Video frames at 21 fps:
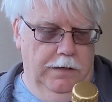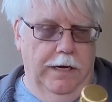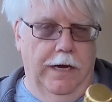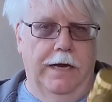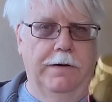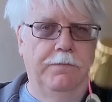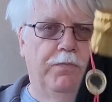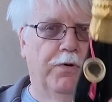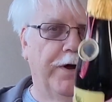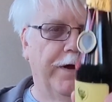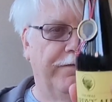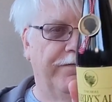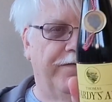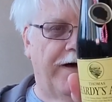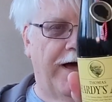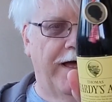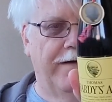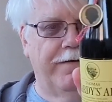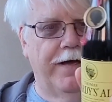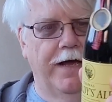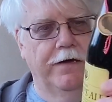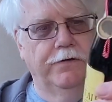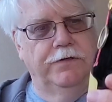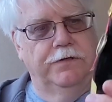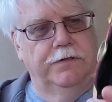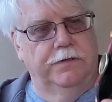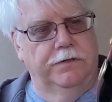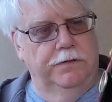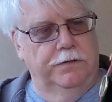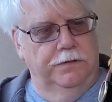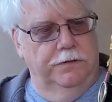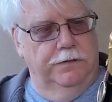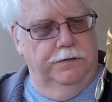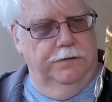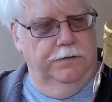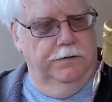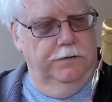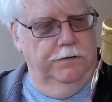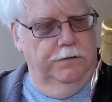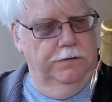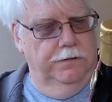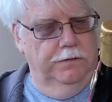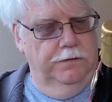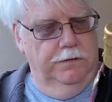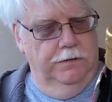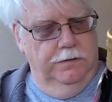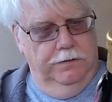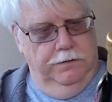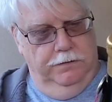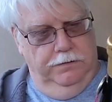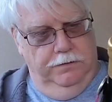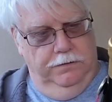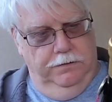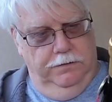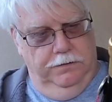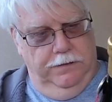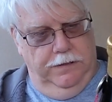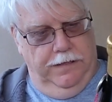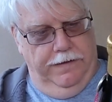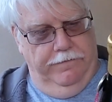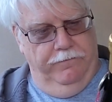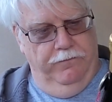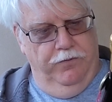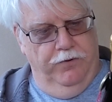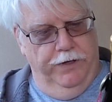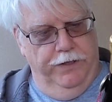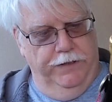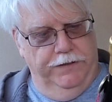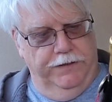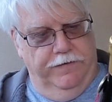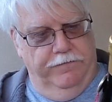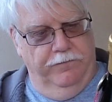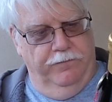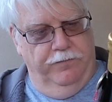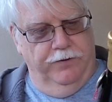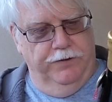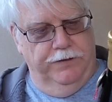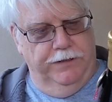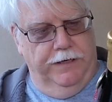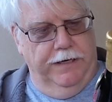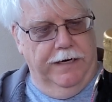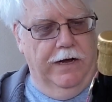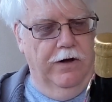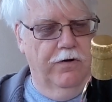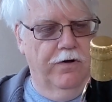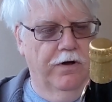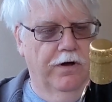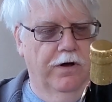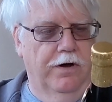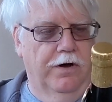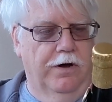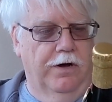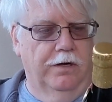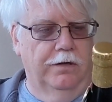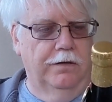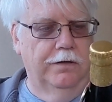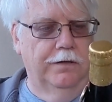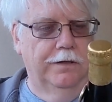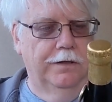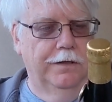8.5 ounces, 11.7% alcohol.